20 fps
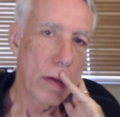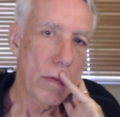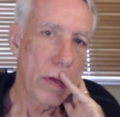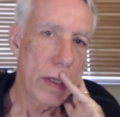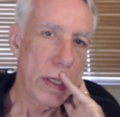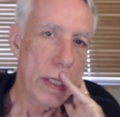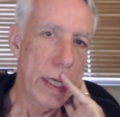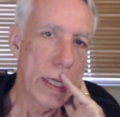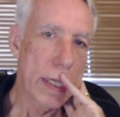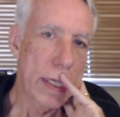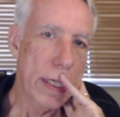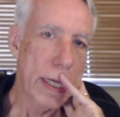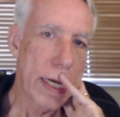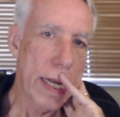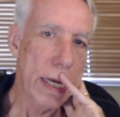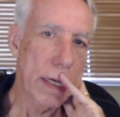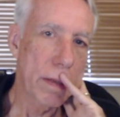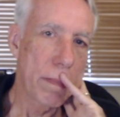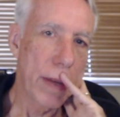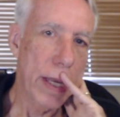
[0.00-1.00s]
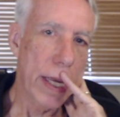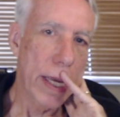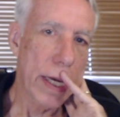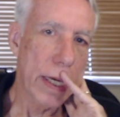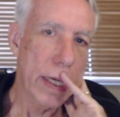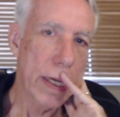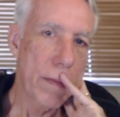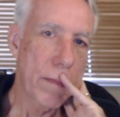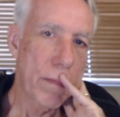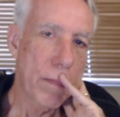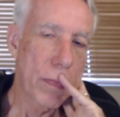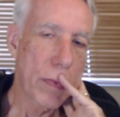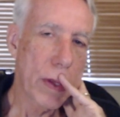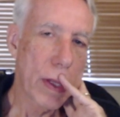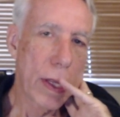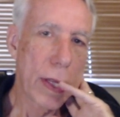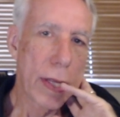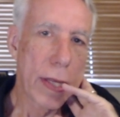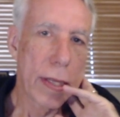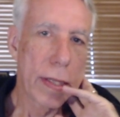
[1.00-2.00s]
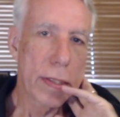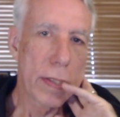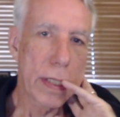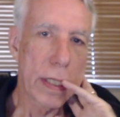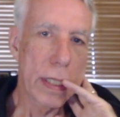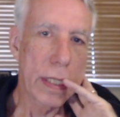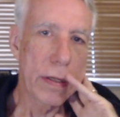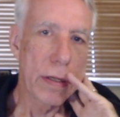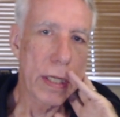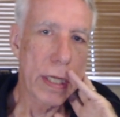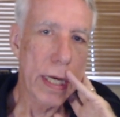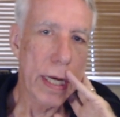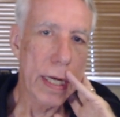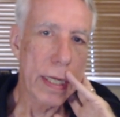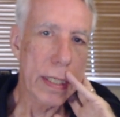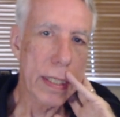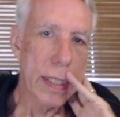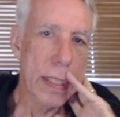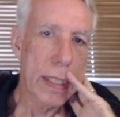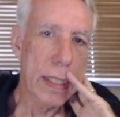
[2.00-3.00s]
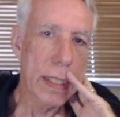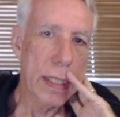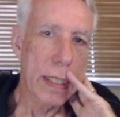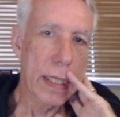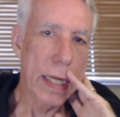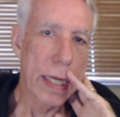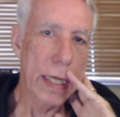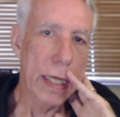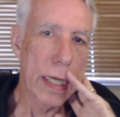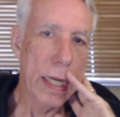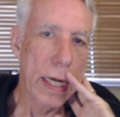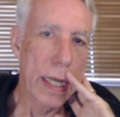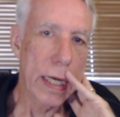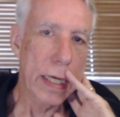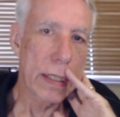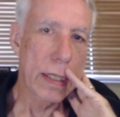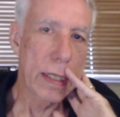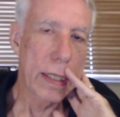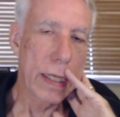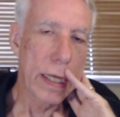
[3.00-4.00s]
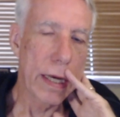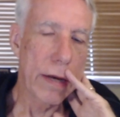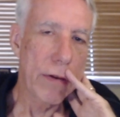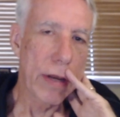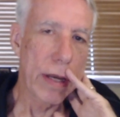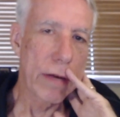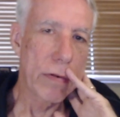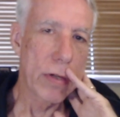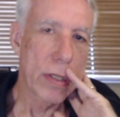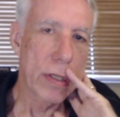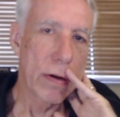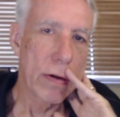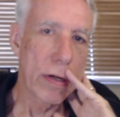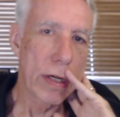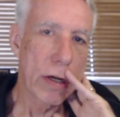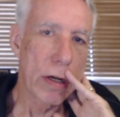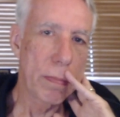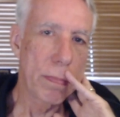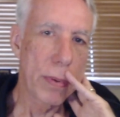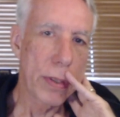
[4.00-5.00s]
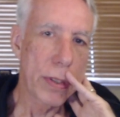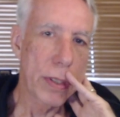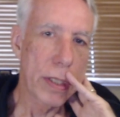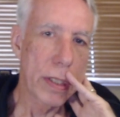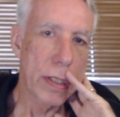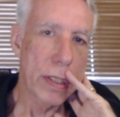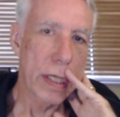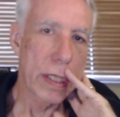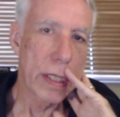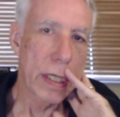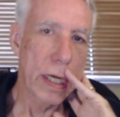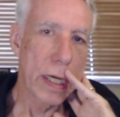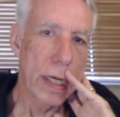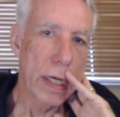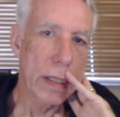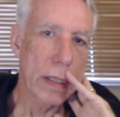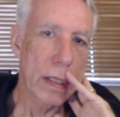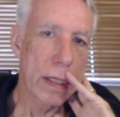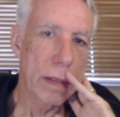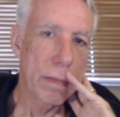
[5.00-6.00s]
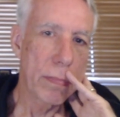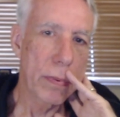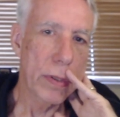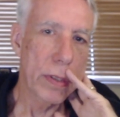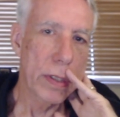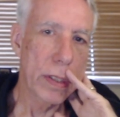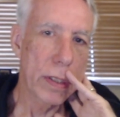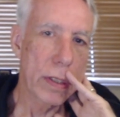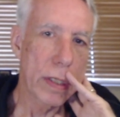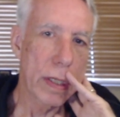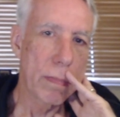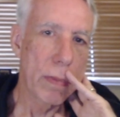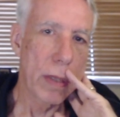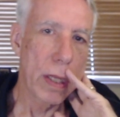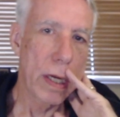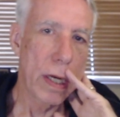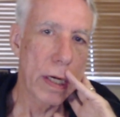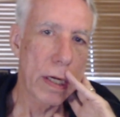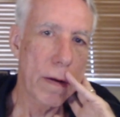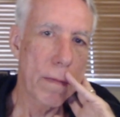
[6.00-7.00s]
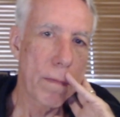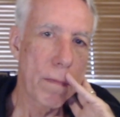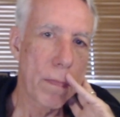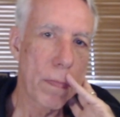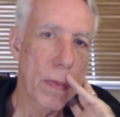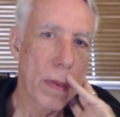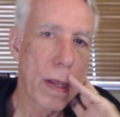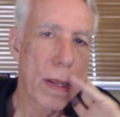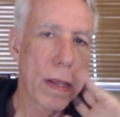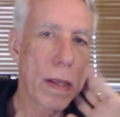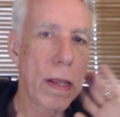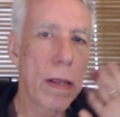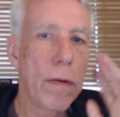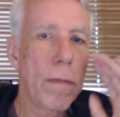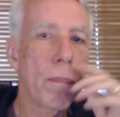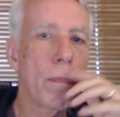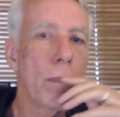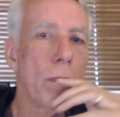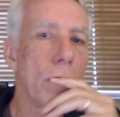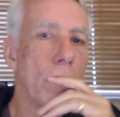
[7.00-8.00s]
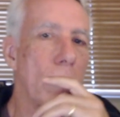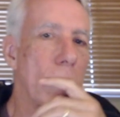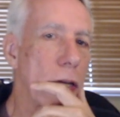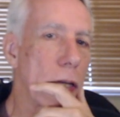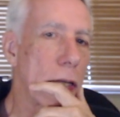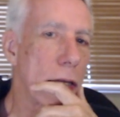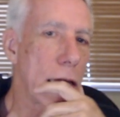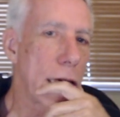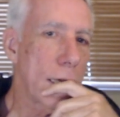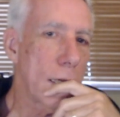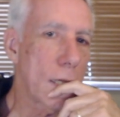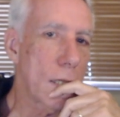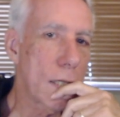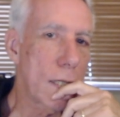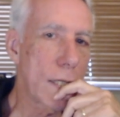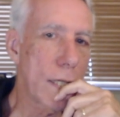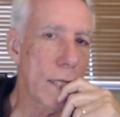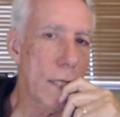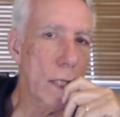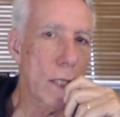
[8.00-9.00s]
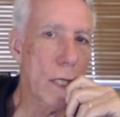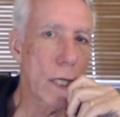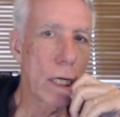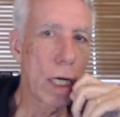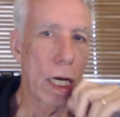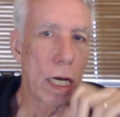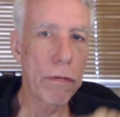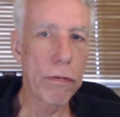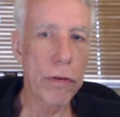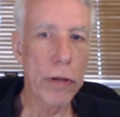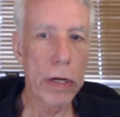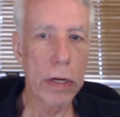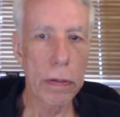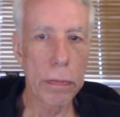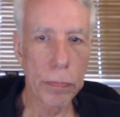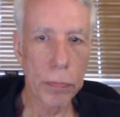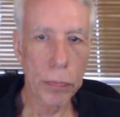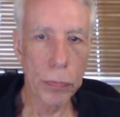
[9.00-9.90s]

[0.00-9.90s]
he didn't connect back, let's see, he cuts, I connect. Yeah, if I have a stone here, he pushes, I connect. He pushes, I block. I think that seals it off here.